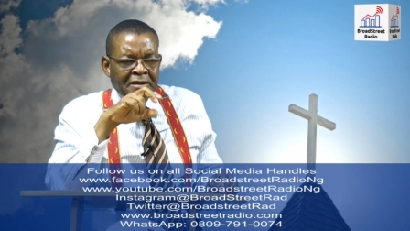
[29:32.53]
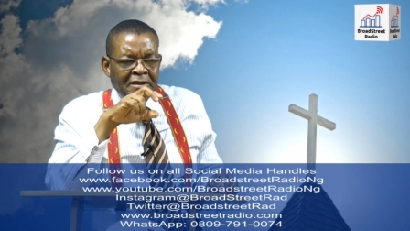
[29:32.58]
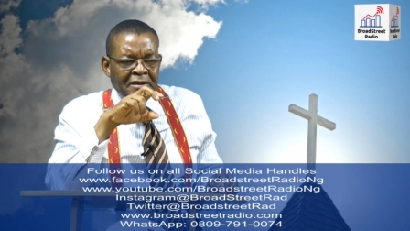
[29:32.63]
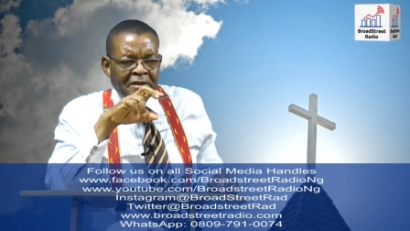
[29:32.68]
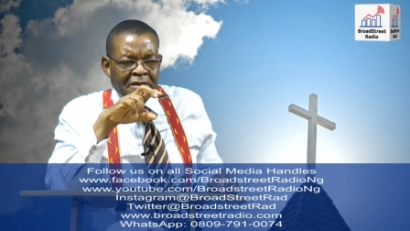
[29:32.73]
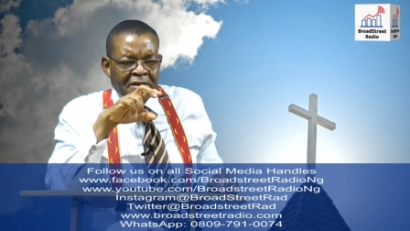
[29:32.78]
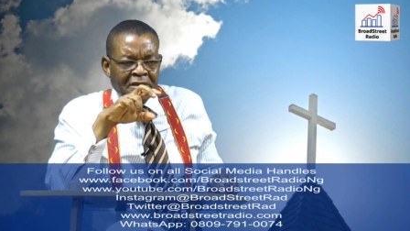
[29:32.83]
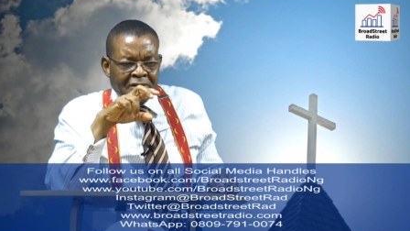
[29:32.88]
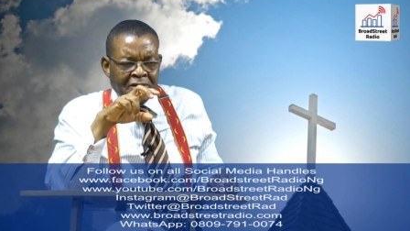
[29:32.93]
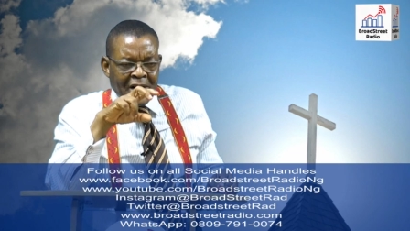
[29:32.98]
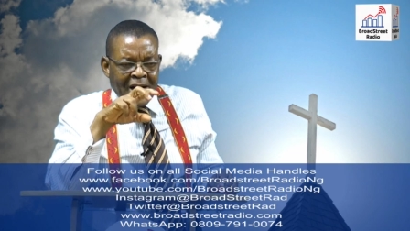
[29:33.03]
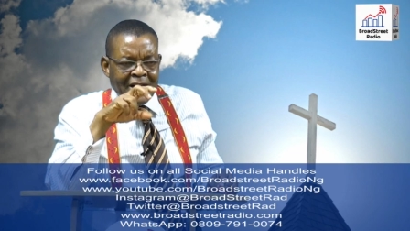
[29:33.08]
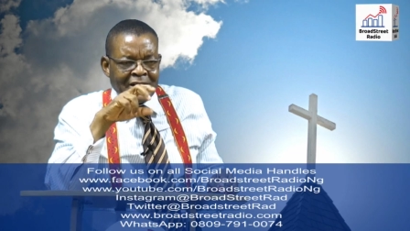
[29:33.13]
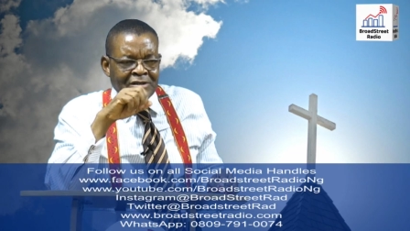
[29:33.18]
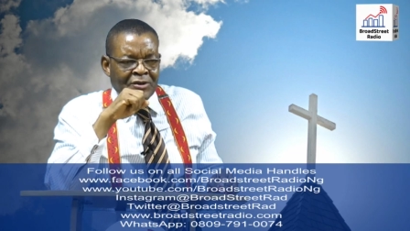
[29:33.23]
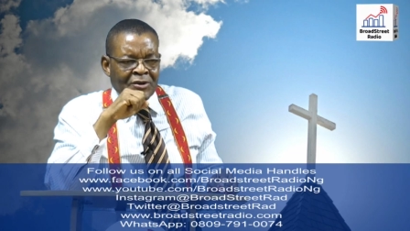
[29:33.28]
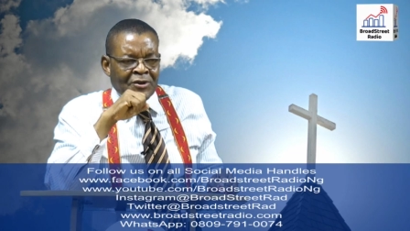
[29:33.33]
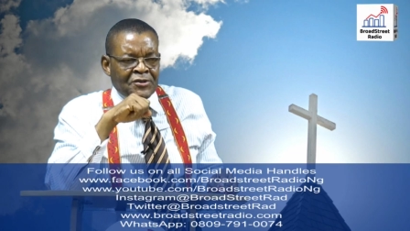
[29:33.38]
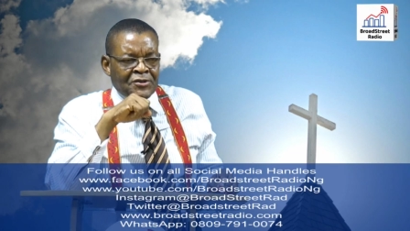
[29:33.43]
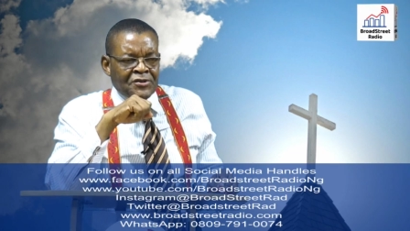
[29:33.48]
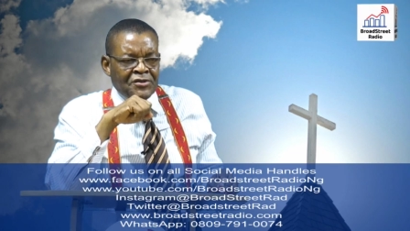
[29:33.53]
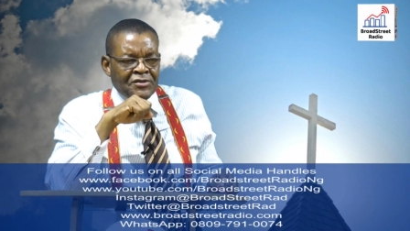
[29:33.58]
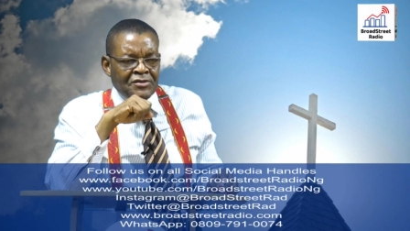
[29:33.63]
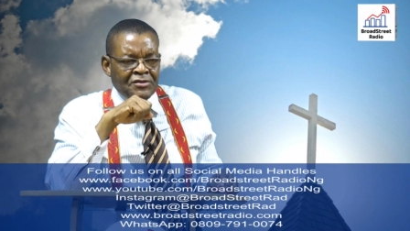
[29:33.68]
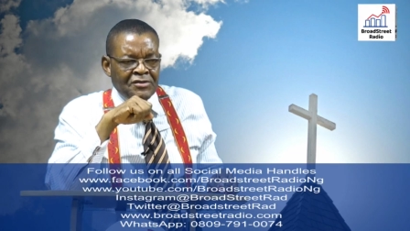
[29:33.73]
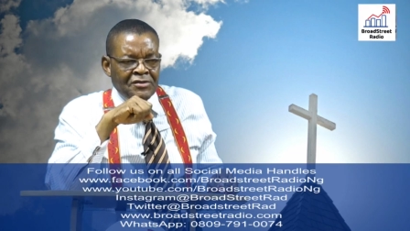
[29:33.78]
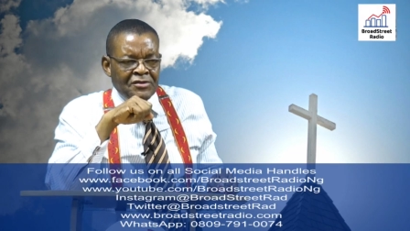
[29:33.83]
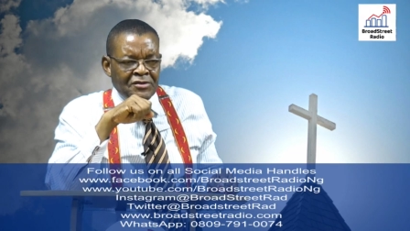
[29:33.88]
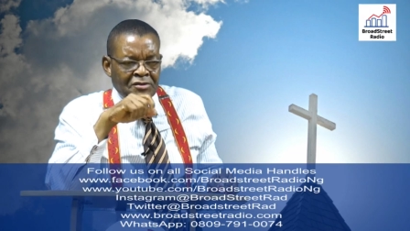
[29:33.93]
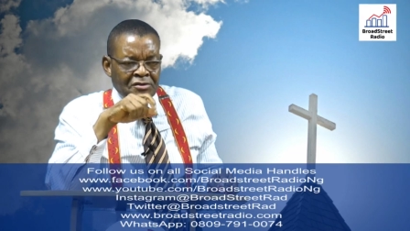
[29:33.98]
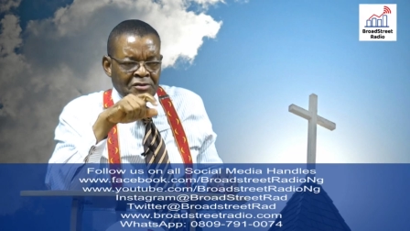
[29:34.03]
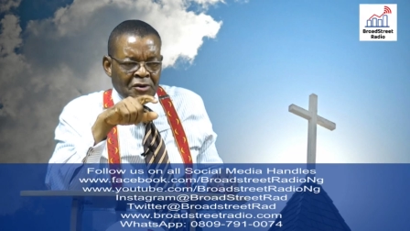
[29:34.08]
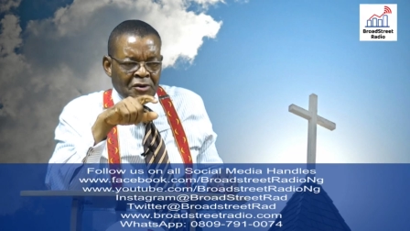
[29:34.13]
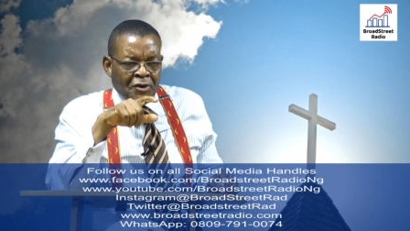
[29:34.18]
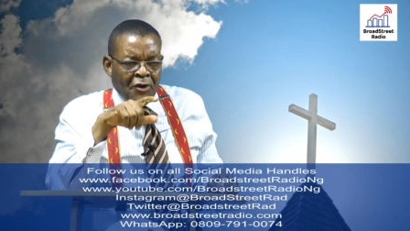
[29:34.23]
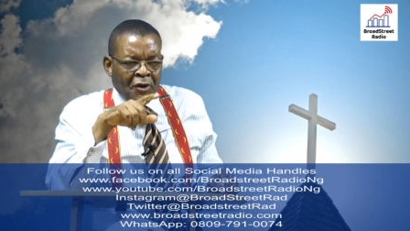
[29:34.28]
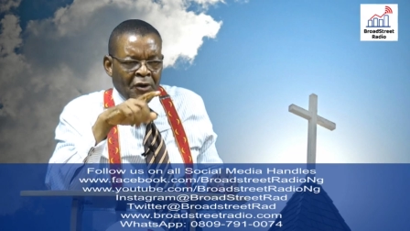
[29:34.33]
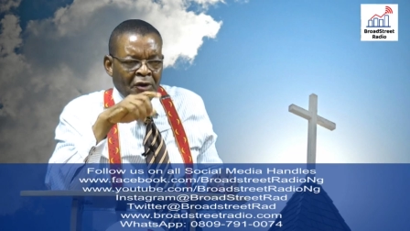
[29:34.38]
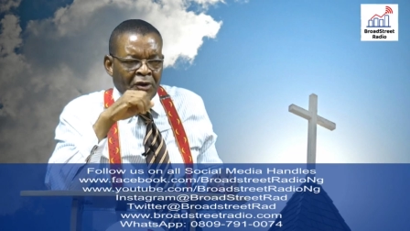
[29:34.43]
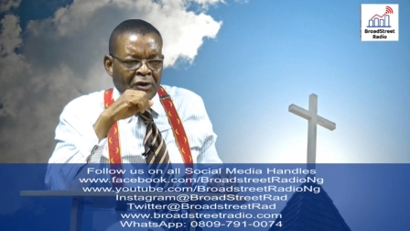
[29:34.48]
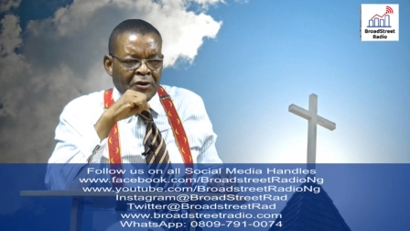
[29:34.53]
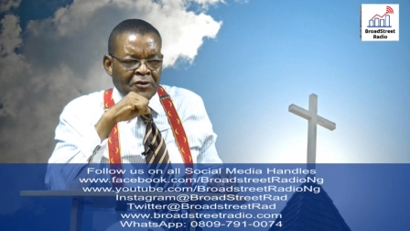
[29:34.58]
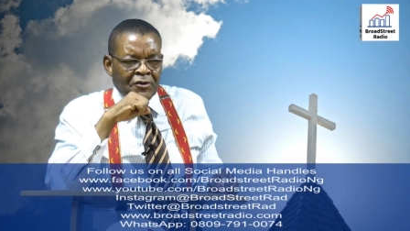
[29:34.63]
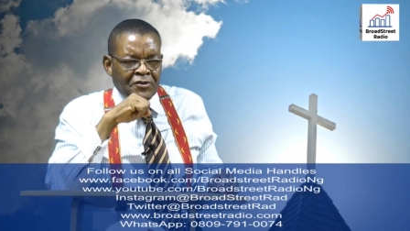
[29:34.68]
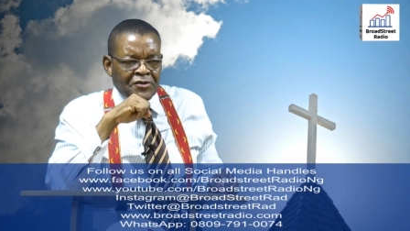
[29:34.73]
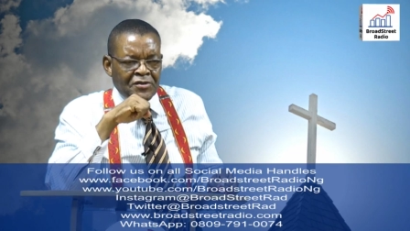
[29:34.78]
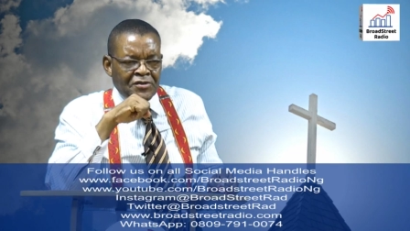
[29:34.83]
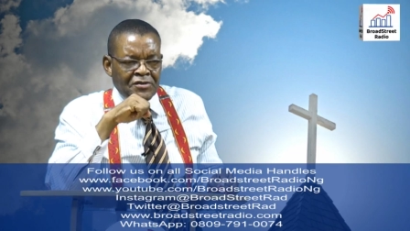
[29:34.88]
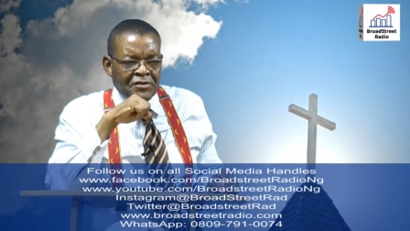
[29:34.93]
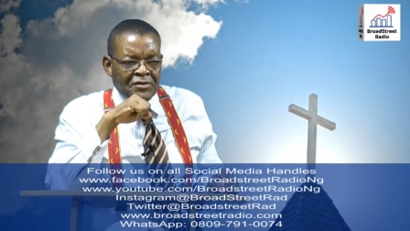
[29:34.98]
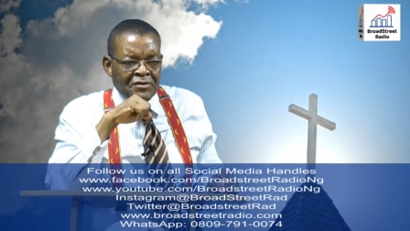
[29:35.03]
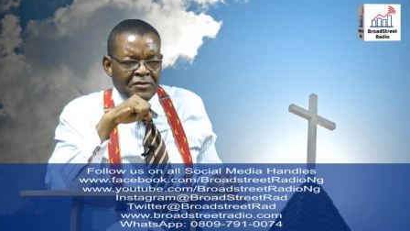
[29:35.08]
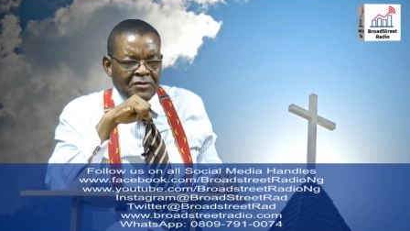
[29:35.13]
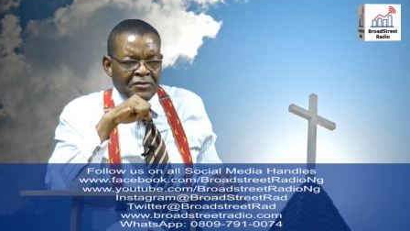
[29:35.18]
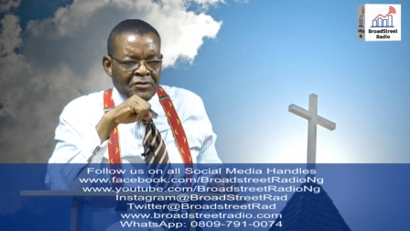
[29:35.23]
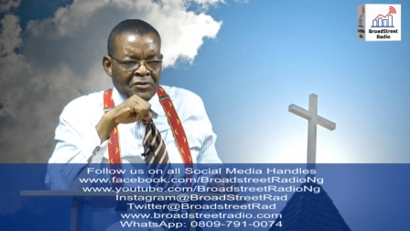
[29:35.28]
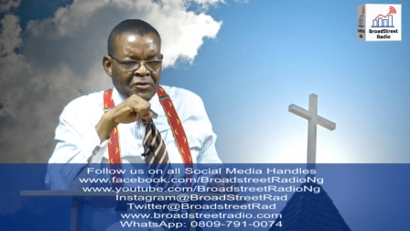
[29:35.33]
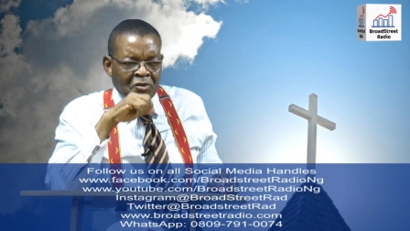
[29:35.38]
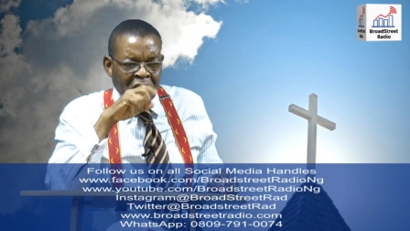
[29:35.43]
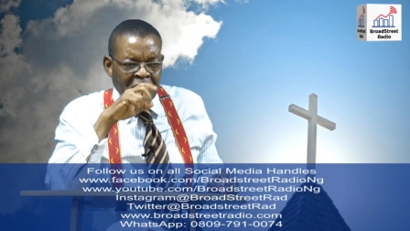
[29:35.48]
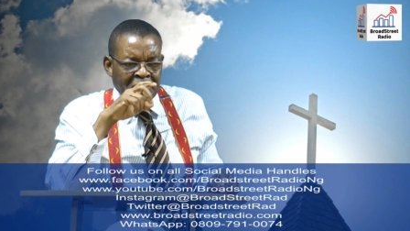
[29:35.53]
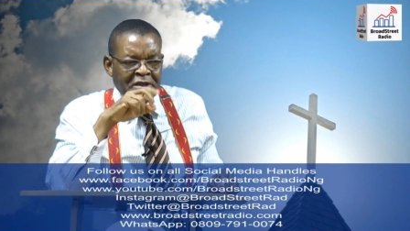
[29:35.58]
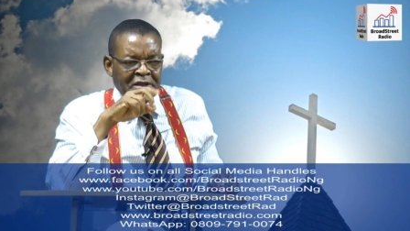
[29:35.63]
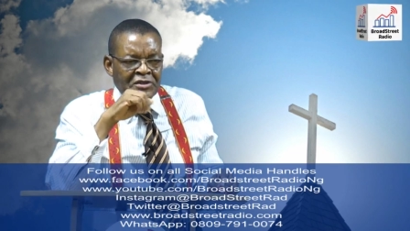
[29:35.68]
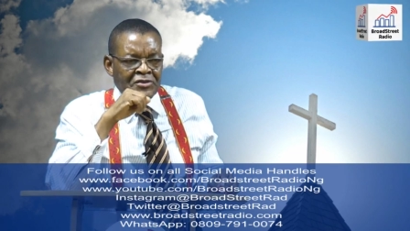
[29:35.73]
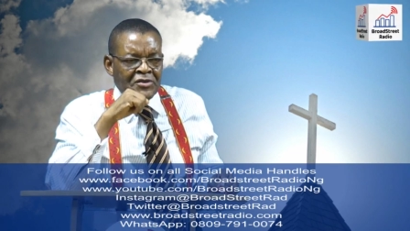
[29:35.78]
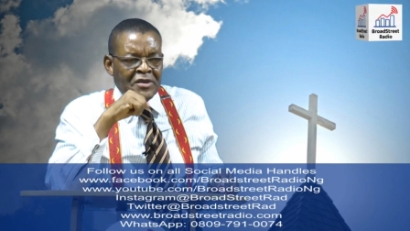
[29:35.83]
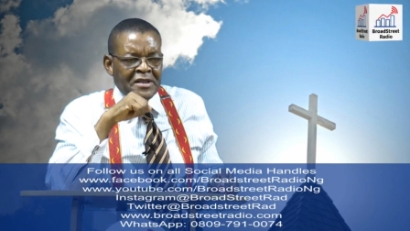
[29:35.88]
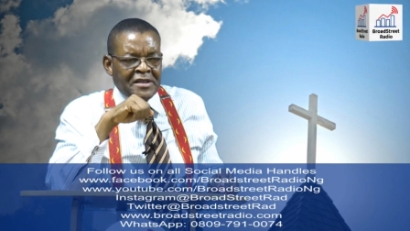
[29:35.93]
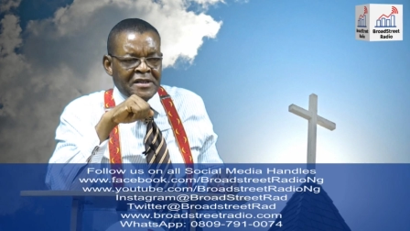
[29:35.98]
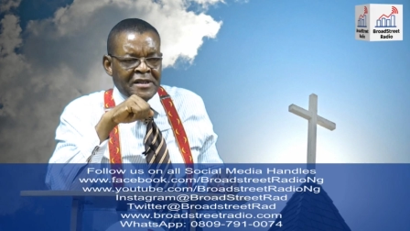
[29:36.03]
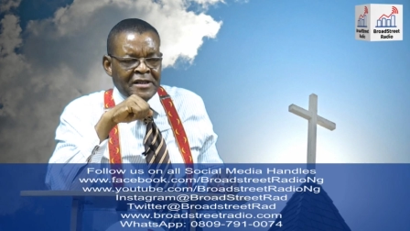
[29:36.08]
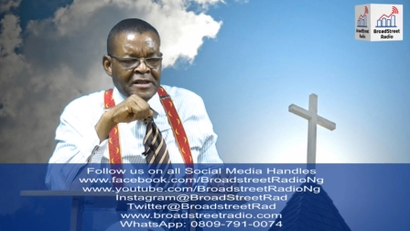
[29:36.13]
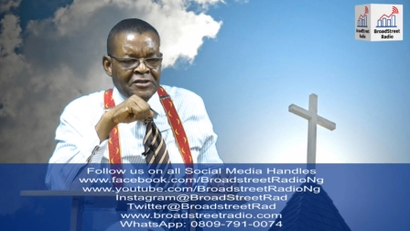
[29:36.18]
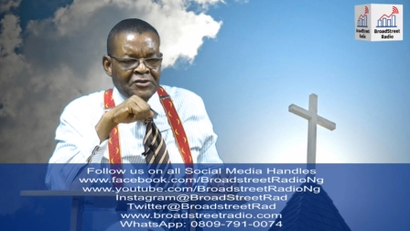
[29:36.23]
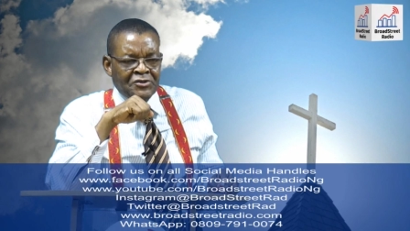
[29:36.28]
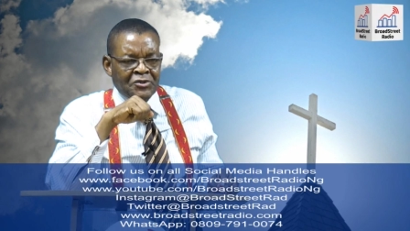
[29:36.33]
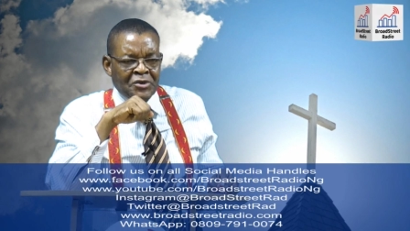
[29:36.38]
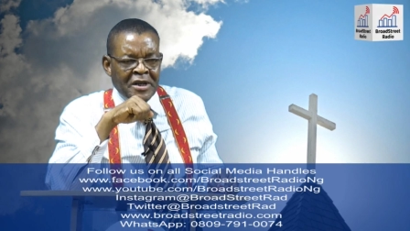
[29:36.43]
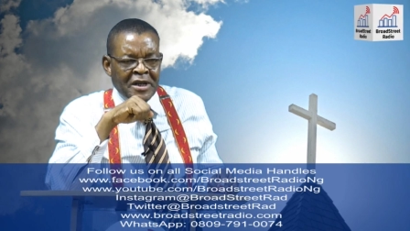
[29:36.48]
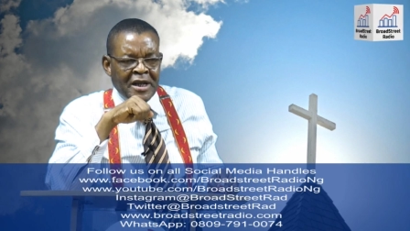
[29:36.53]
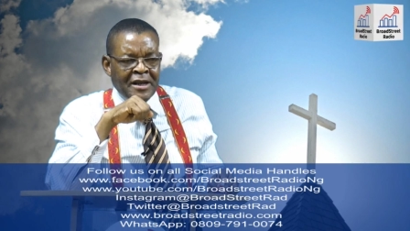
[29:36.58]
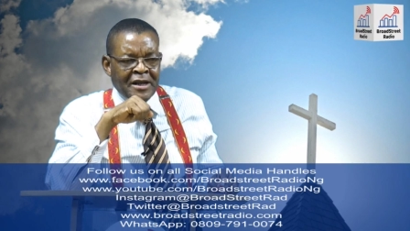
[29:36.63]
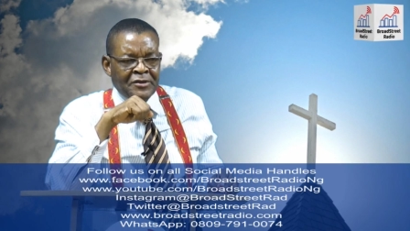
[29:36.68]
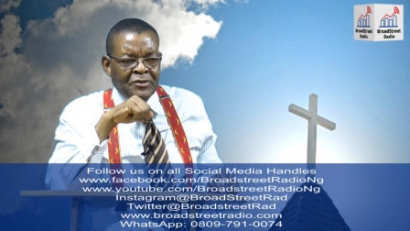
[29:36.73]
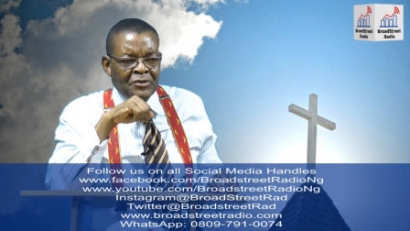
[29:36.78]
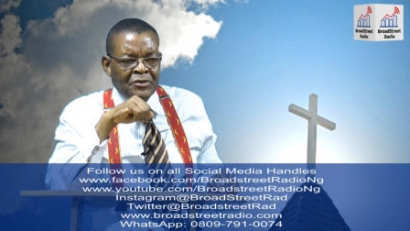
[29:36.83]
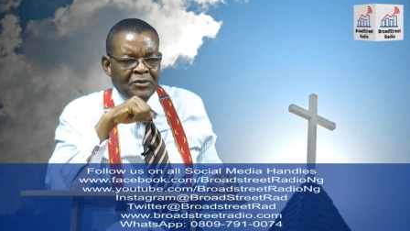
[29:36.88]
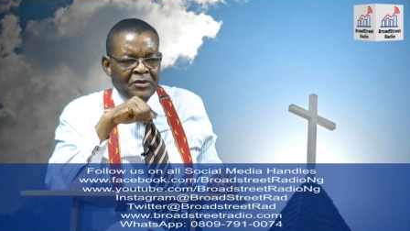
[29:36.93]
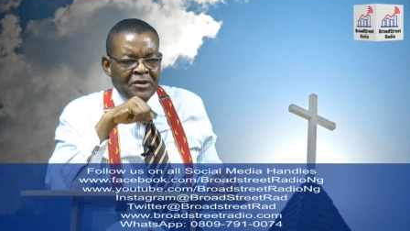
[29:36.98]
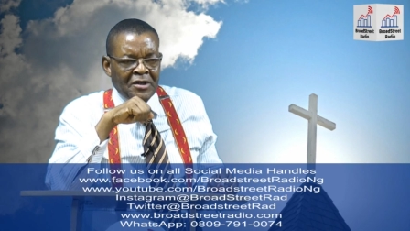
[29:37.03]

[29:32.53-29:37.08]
Write us, call us. We're interested to hear you.